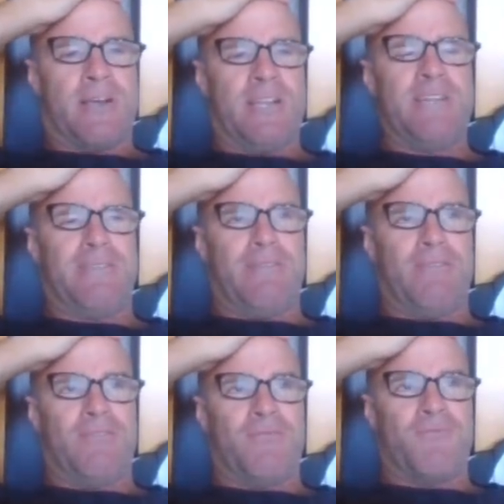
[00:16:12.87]
I didn't
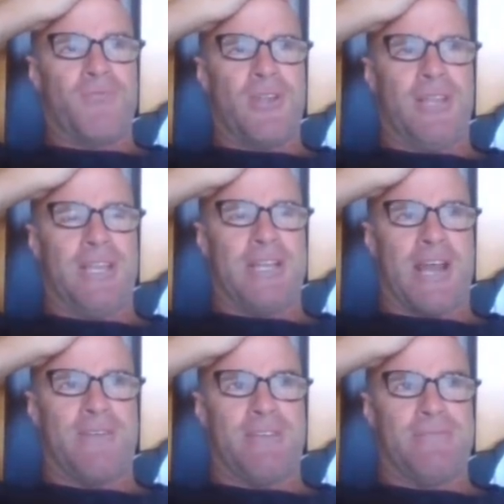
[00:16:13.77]
really
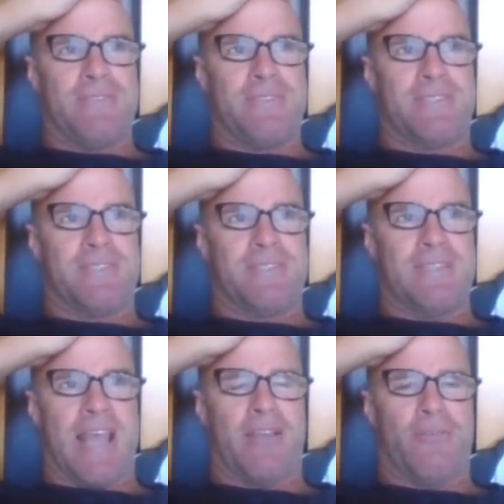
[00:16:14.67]
know he was
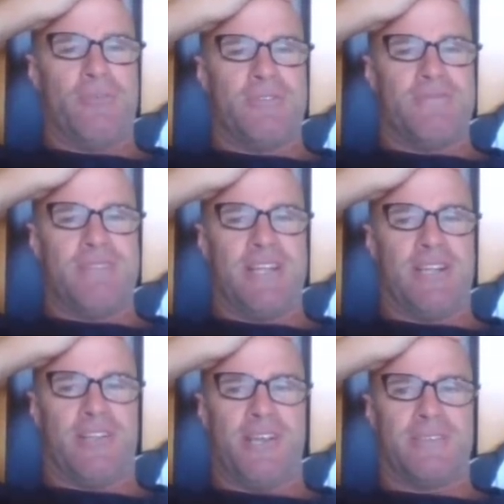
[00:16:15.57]
that good
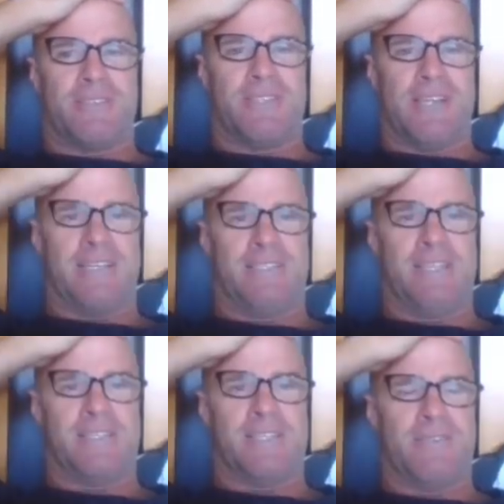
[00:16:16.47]
in close.
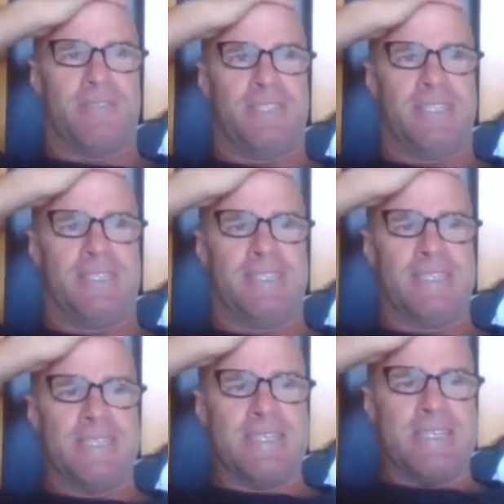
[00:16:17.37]
6
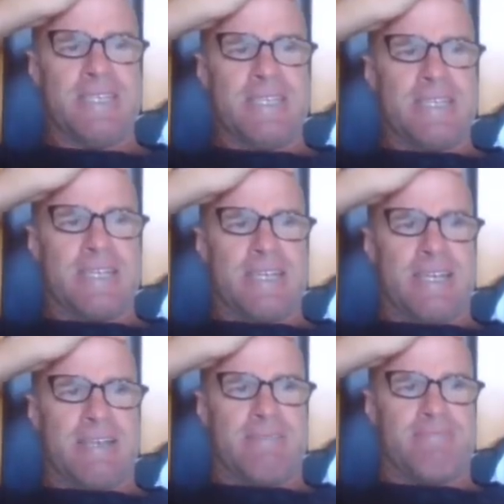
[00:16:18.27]
clearances.
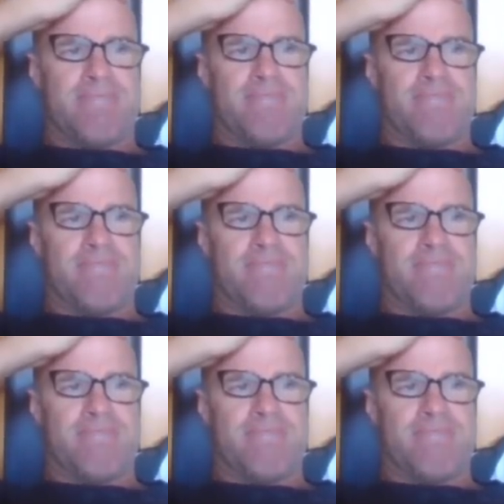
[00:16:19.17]
And